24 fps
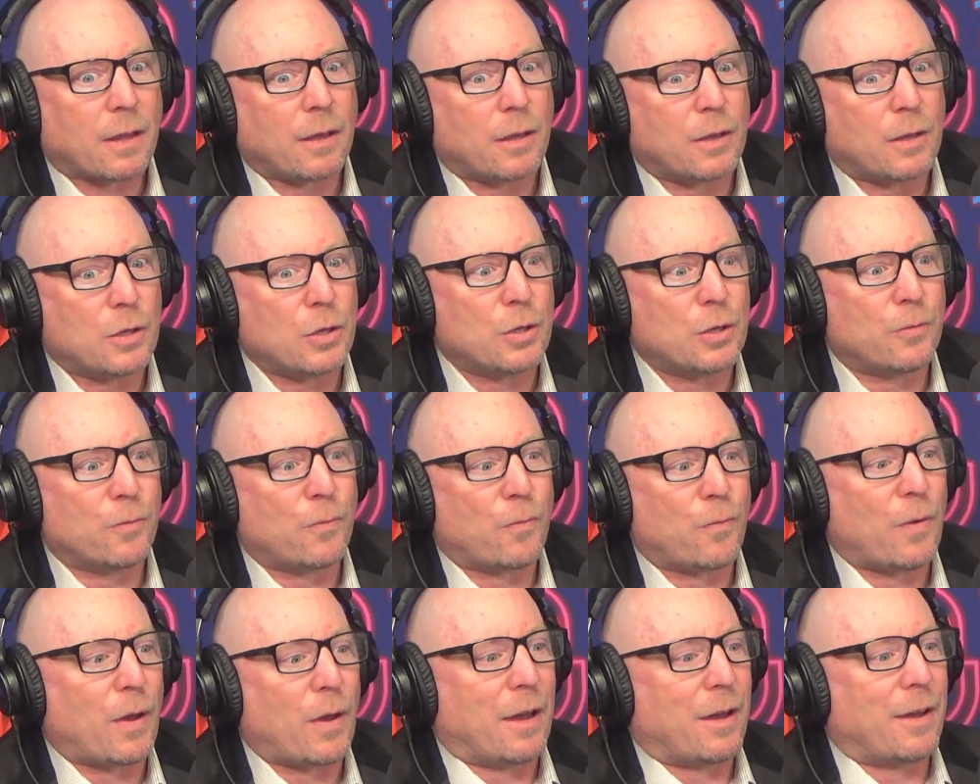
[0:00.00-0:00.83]
We've
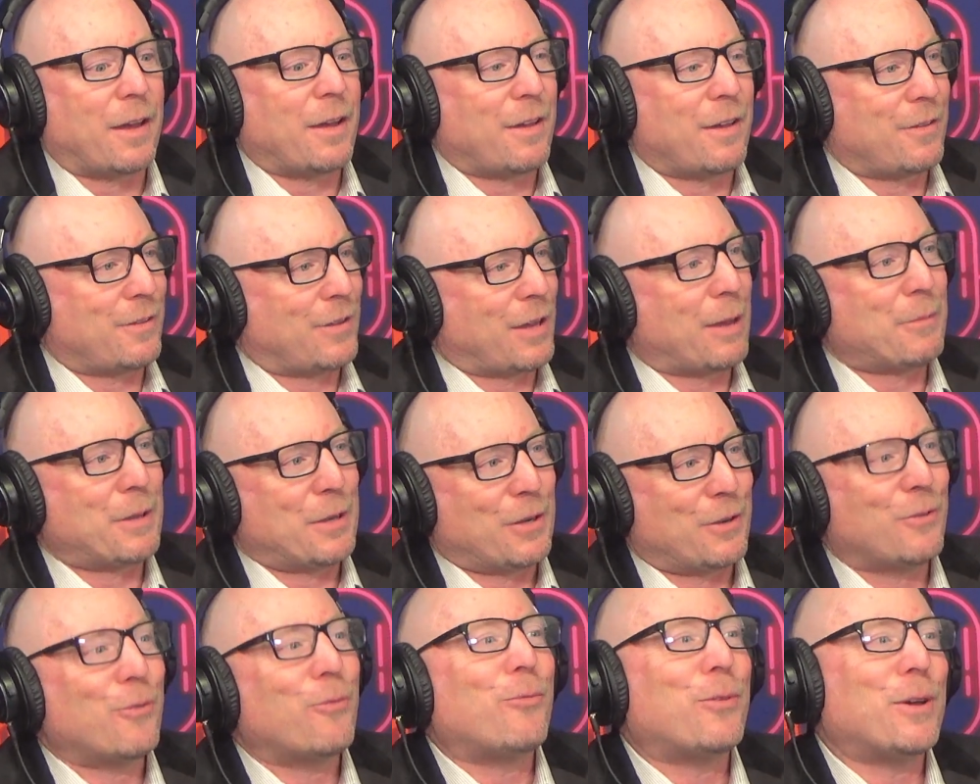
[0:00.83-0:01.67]

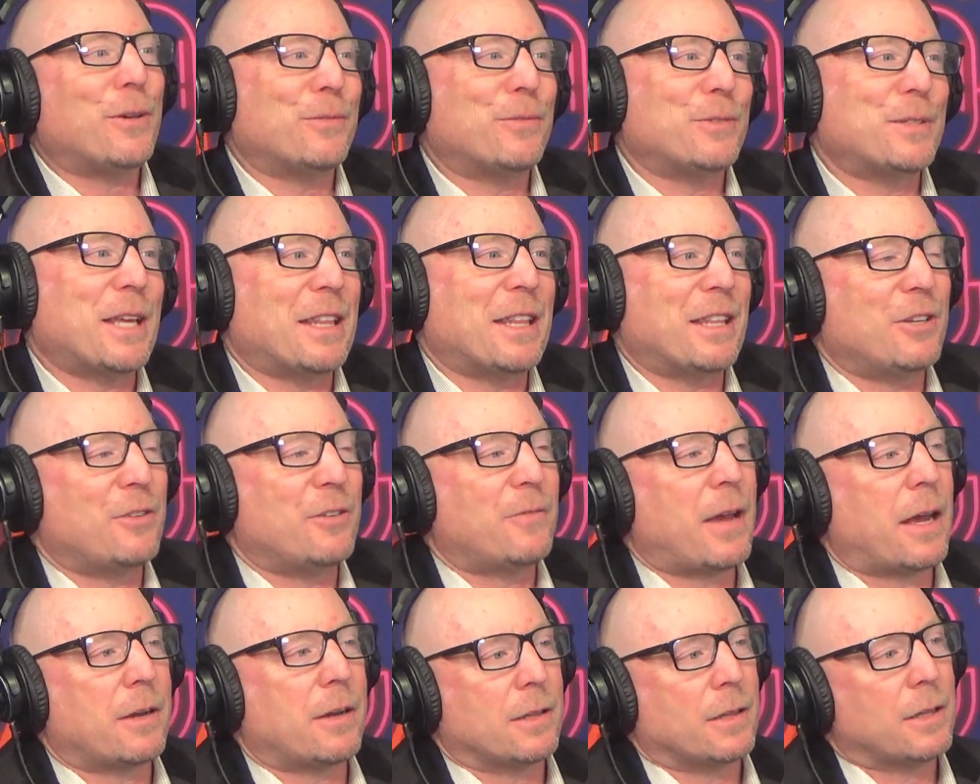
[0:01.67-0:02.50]
said that you've
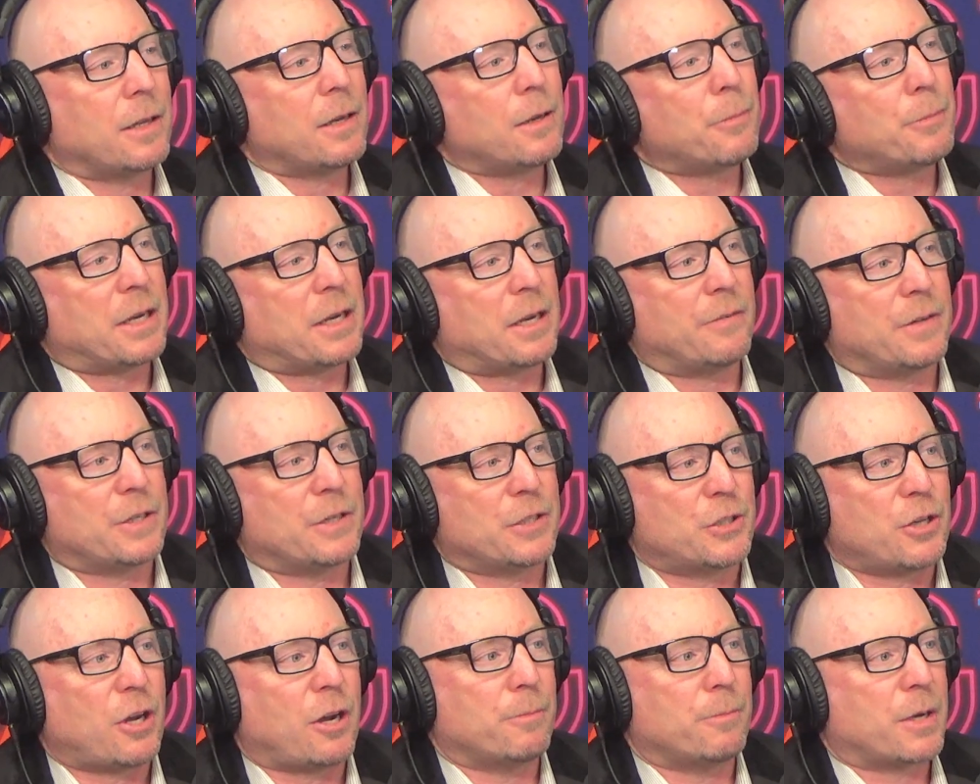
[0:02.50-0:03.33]
had a little bit of a
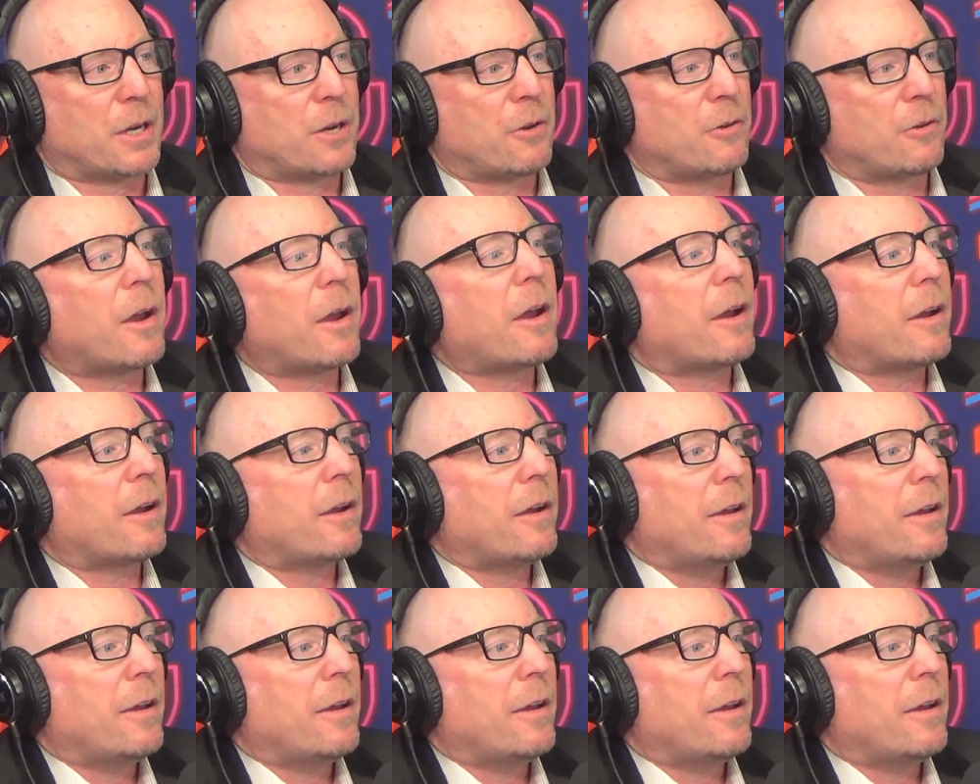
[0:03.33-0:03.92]
charmed career